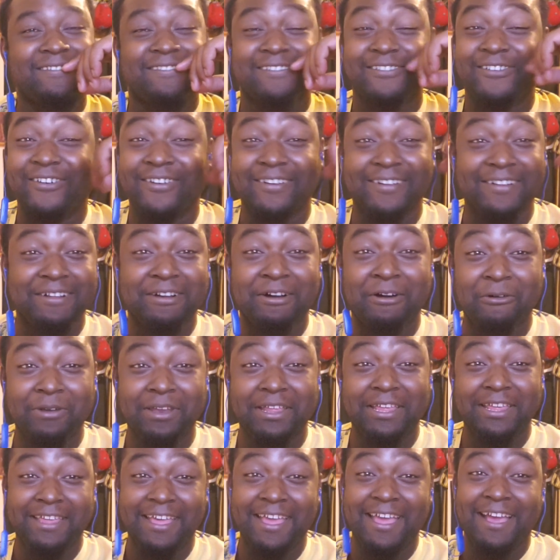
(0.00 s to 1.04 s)
So
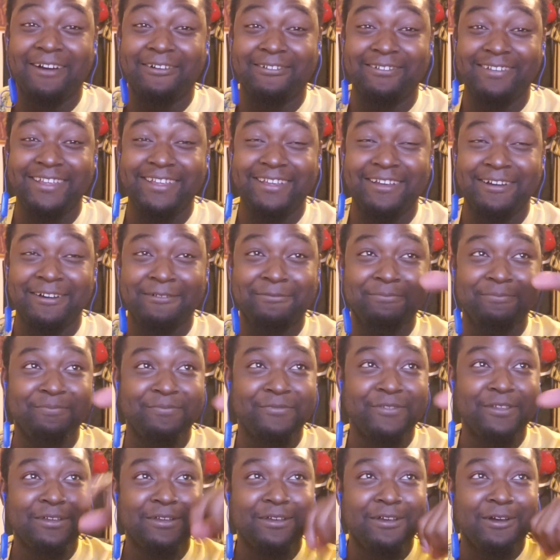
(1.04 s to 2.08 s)
only yeah, only um
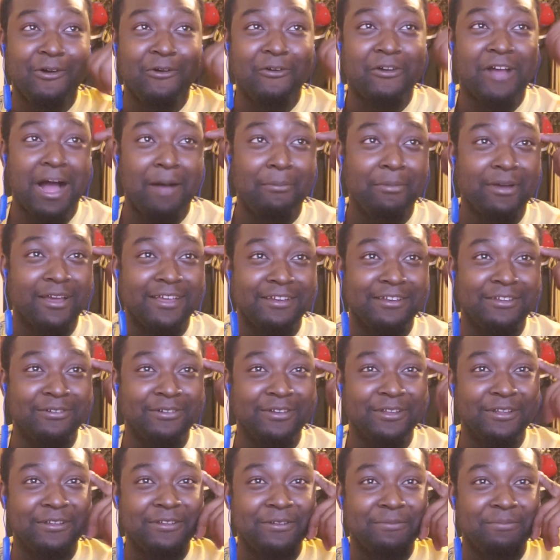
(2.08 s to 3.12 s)
Okama can do
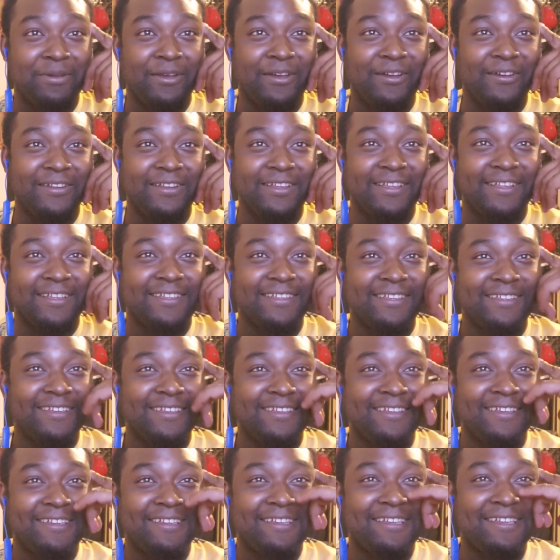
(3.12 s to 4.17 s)
it,
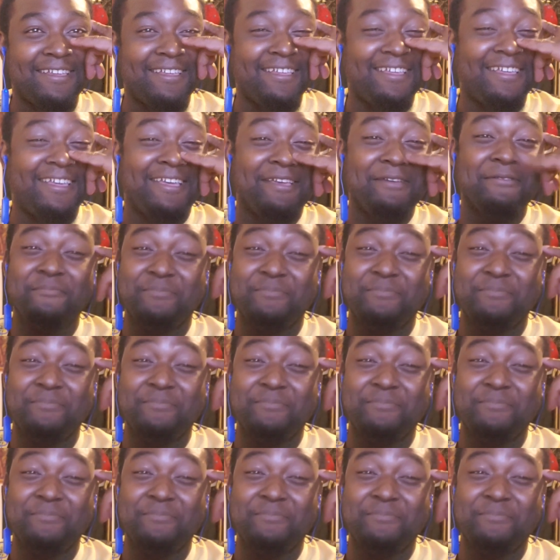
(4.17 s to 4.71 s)
apparently.